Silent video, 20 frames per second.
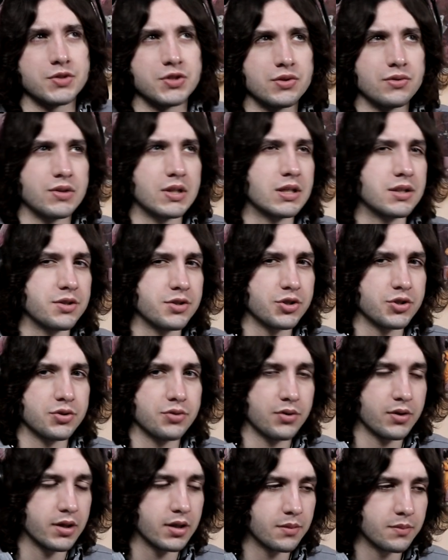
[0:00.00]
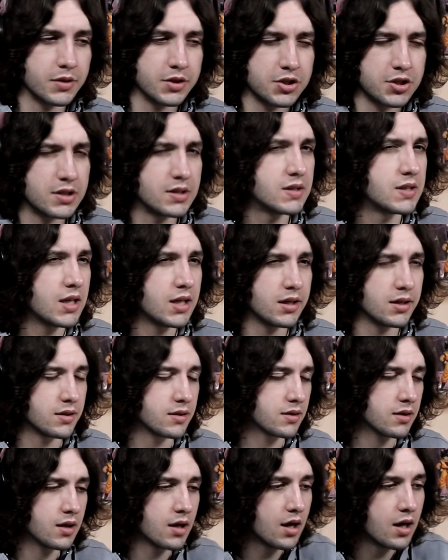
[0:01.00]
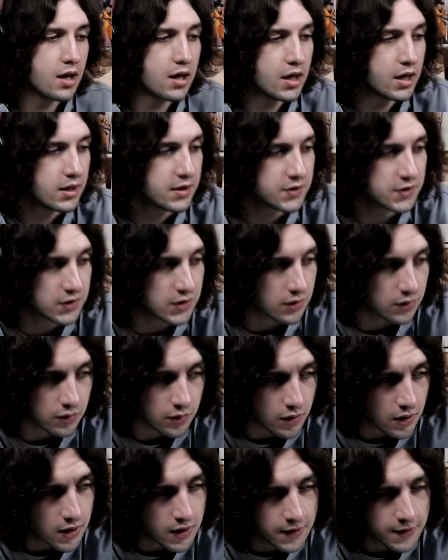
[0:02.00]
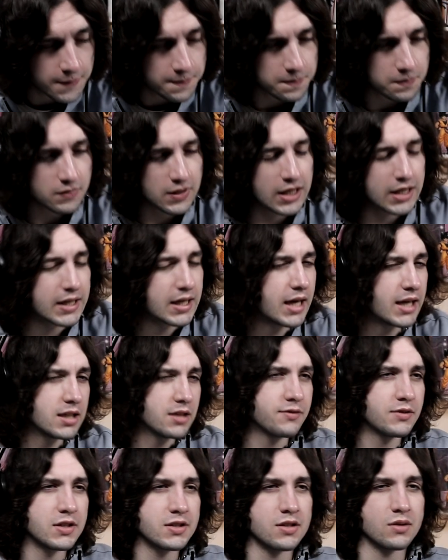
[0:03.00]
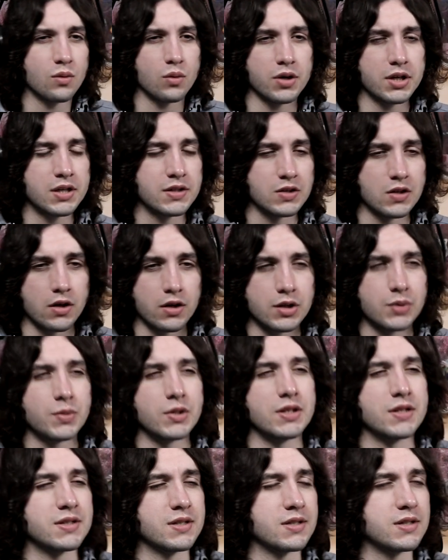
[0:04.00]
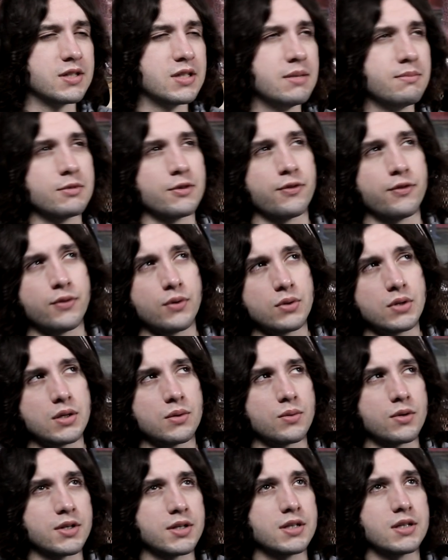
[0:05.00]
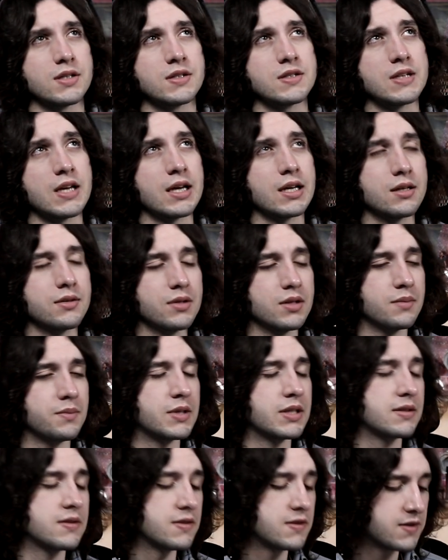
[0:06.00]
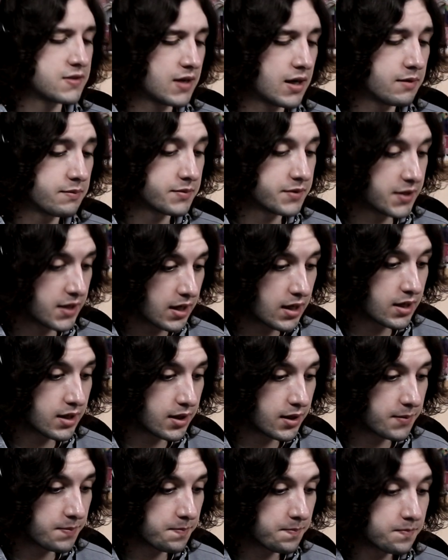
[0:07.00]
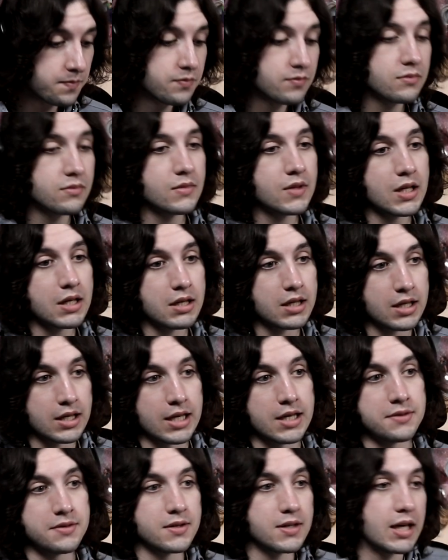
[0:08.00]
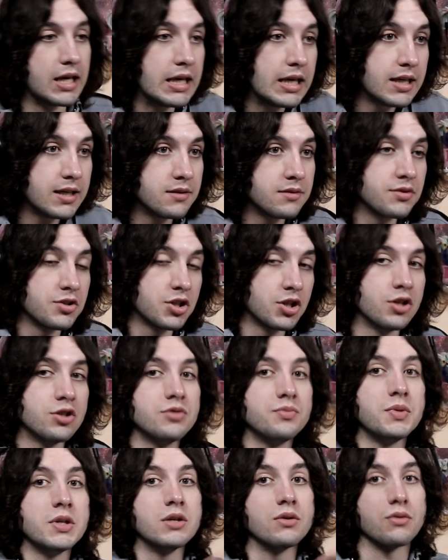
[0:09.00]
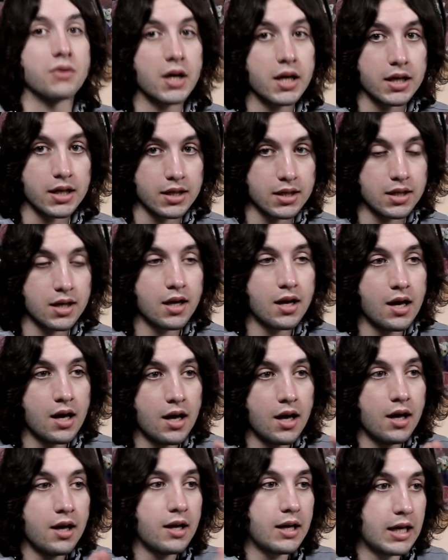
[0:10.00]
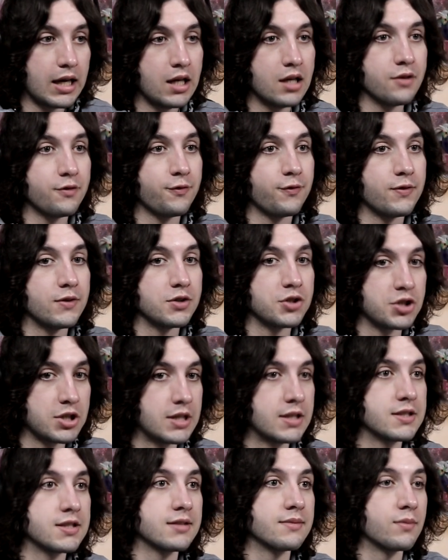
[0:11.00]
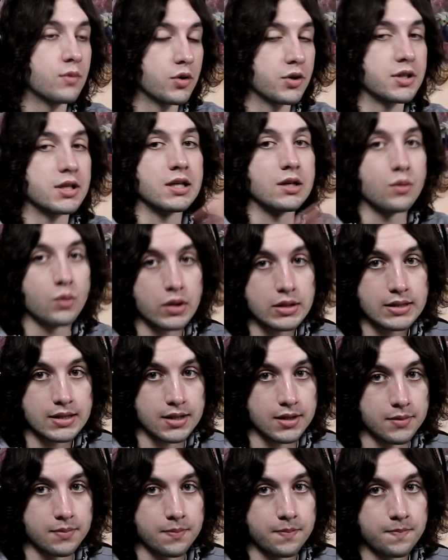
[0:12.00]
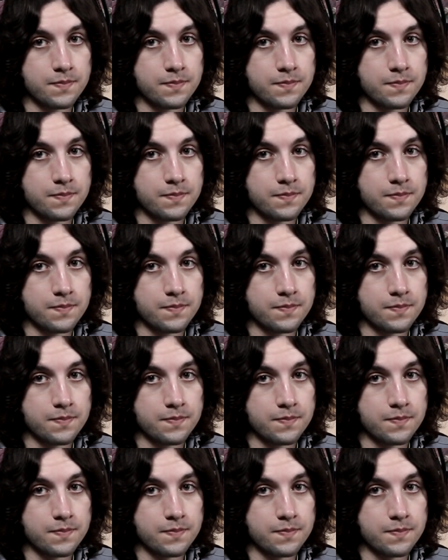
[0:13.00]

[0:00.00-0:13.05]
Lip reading: suit get destroyed, but she didn't. So, it kind of doesn't work. His argument doesn't seem to fully work exactly, but at the same time, he in the end could be right if she ends up working with him